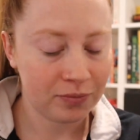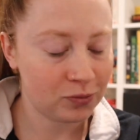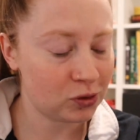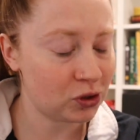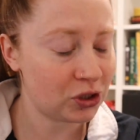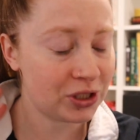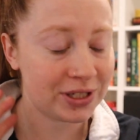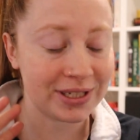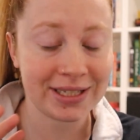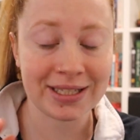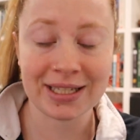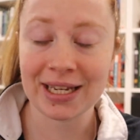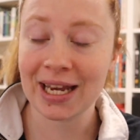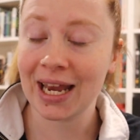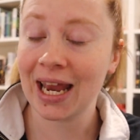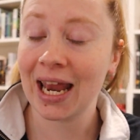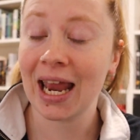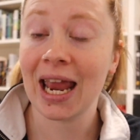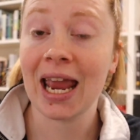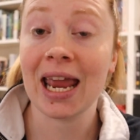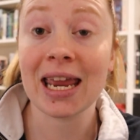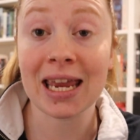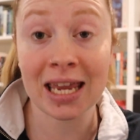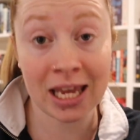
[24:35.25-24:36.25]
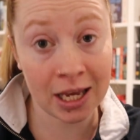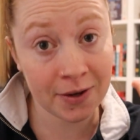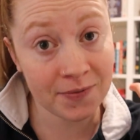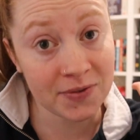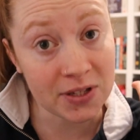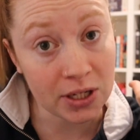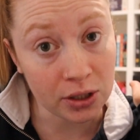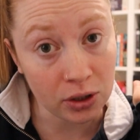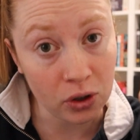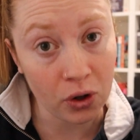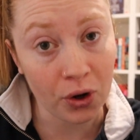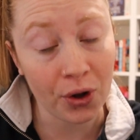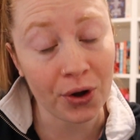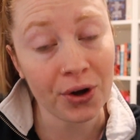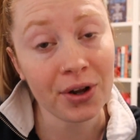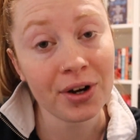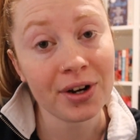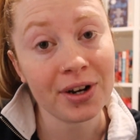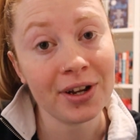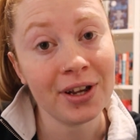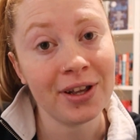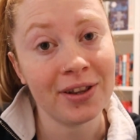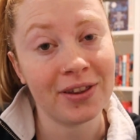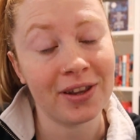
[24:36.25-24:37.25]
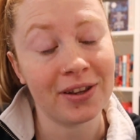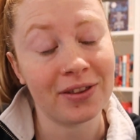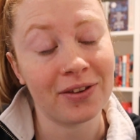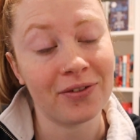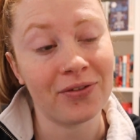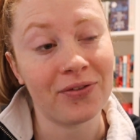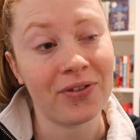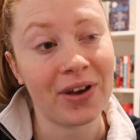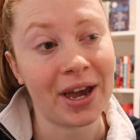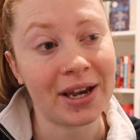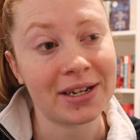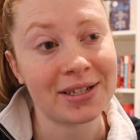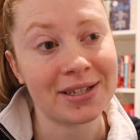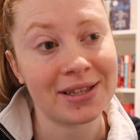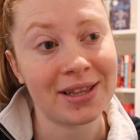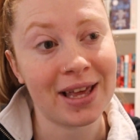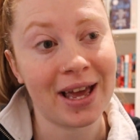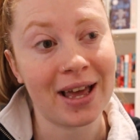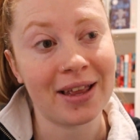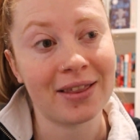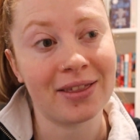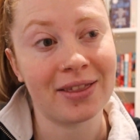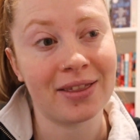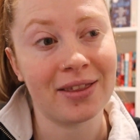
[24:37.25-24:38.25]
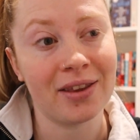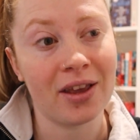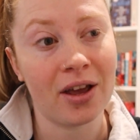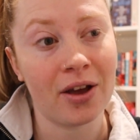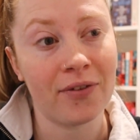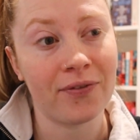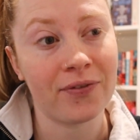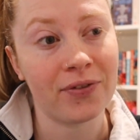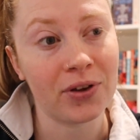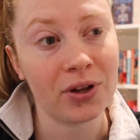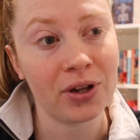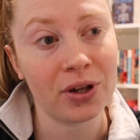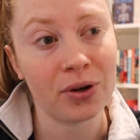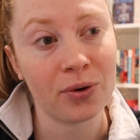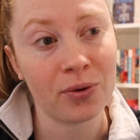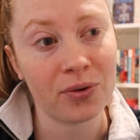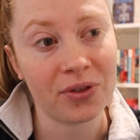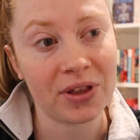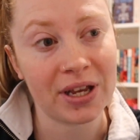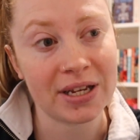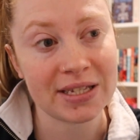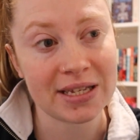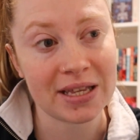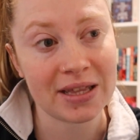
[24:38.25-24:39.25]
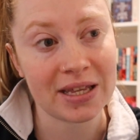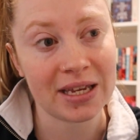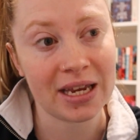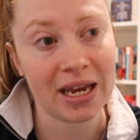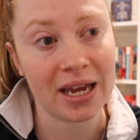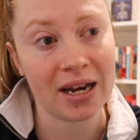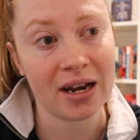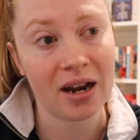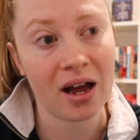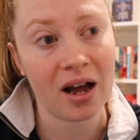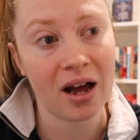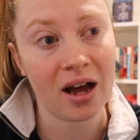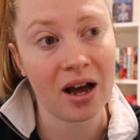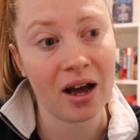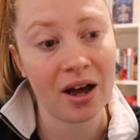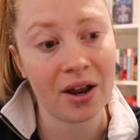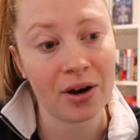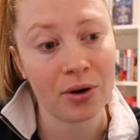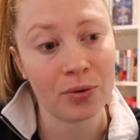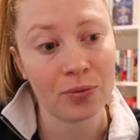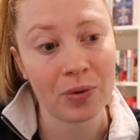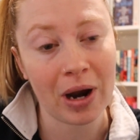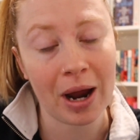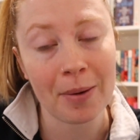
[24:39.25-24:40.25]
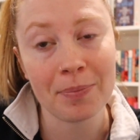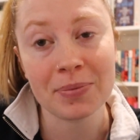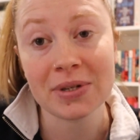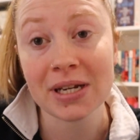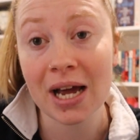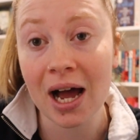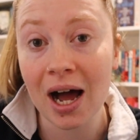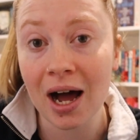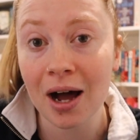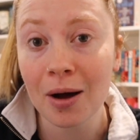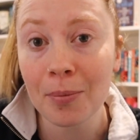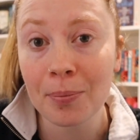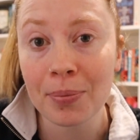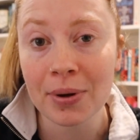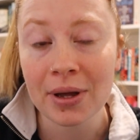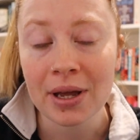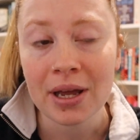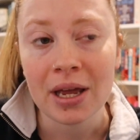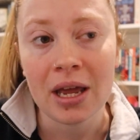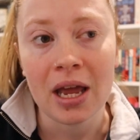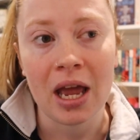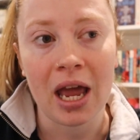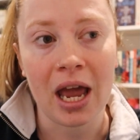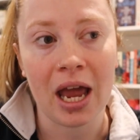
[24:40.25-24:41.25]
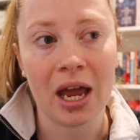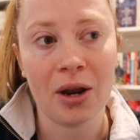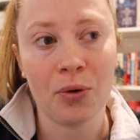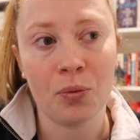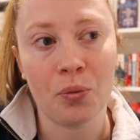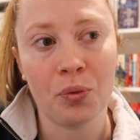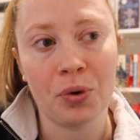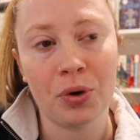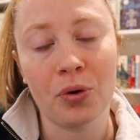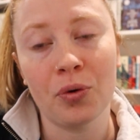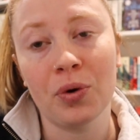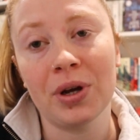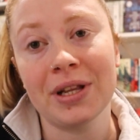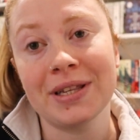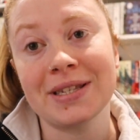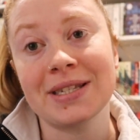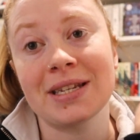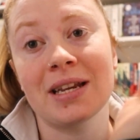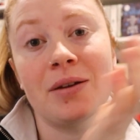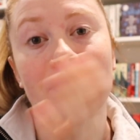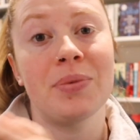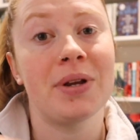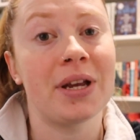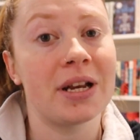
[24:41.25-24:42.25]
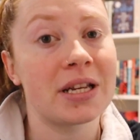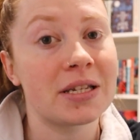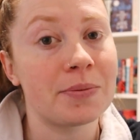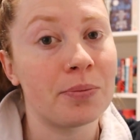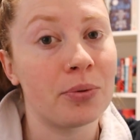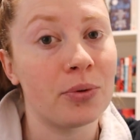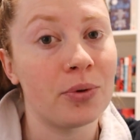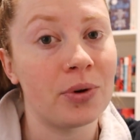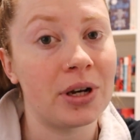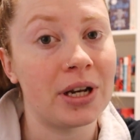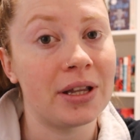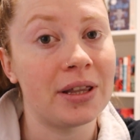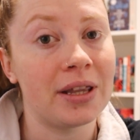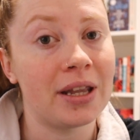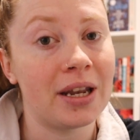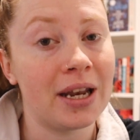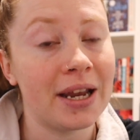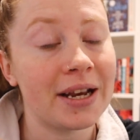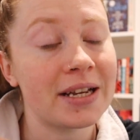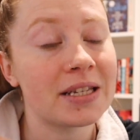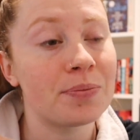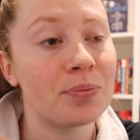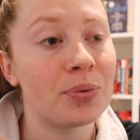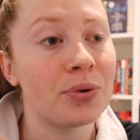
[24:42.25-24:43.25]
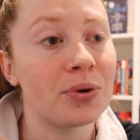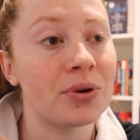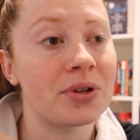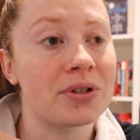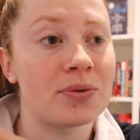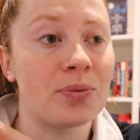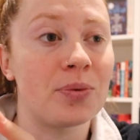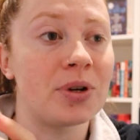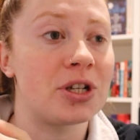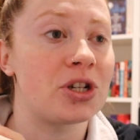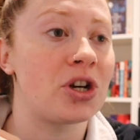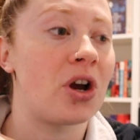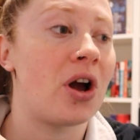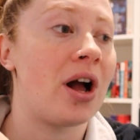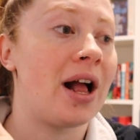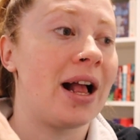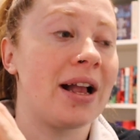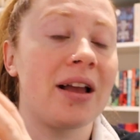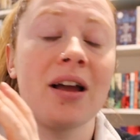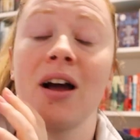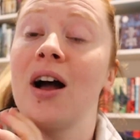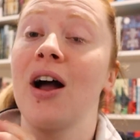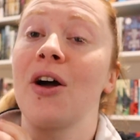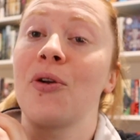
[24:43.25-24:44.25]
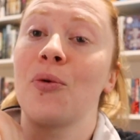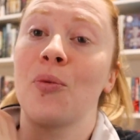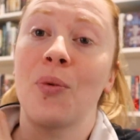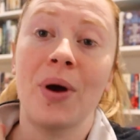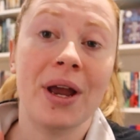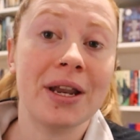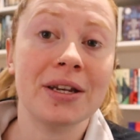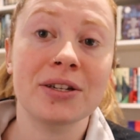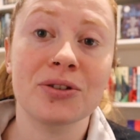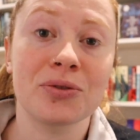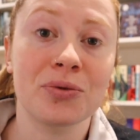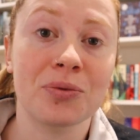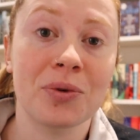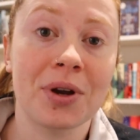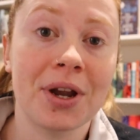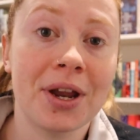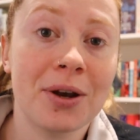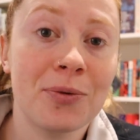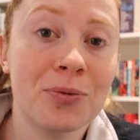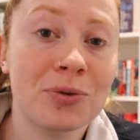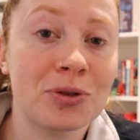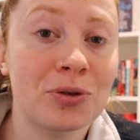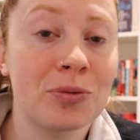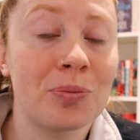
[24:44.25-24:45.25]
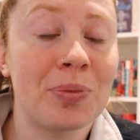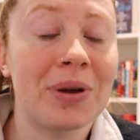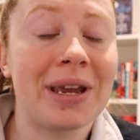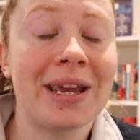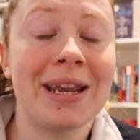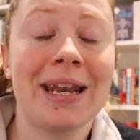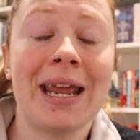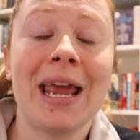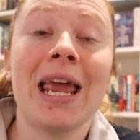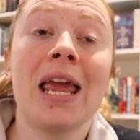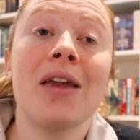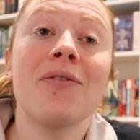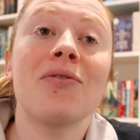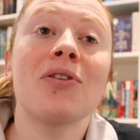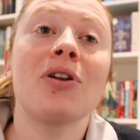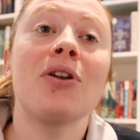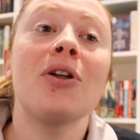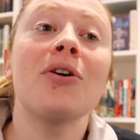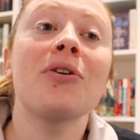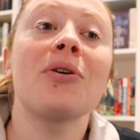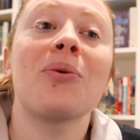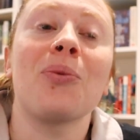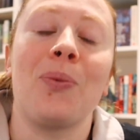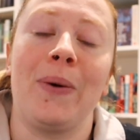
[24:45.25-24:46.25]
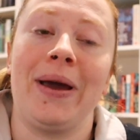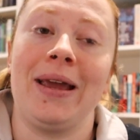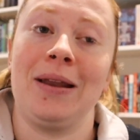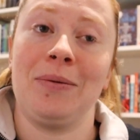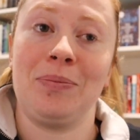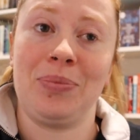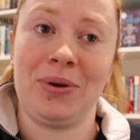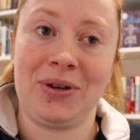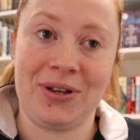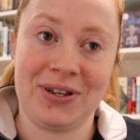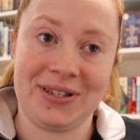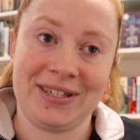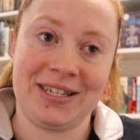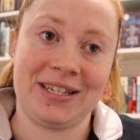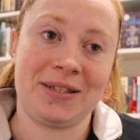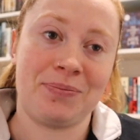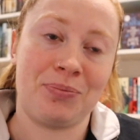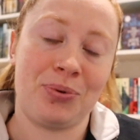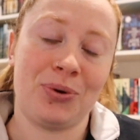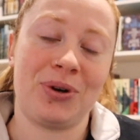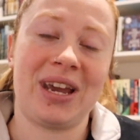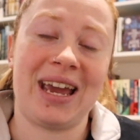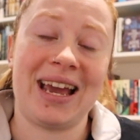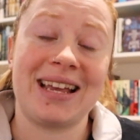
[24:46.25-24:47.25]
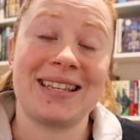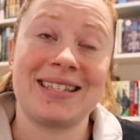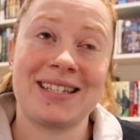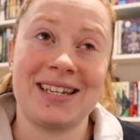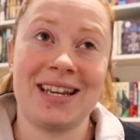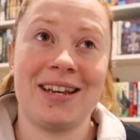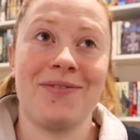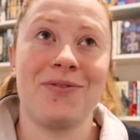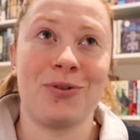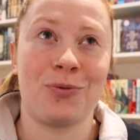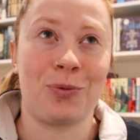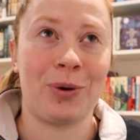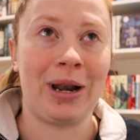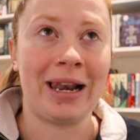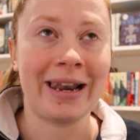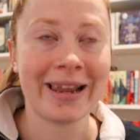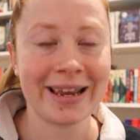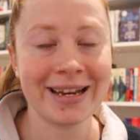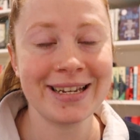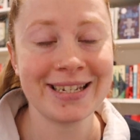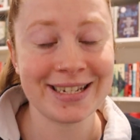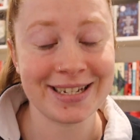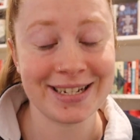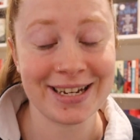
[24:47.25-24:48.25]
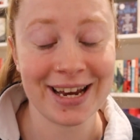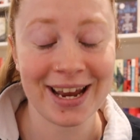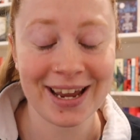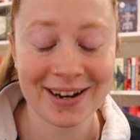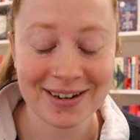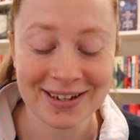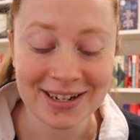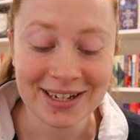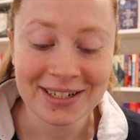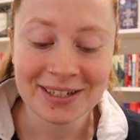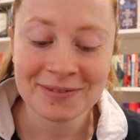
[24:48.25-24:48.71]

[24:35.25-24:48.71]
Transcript: just it gives a lot, that the fact that a few little things at the end aren't wrapped up and will instead be explored in the next books, which I can't wait to read, which will be an even longer wait because this book hasn't even released yet.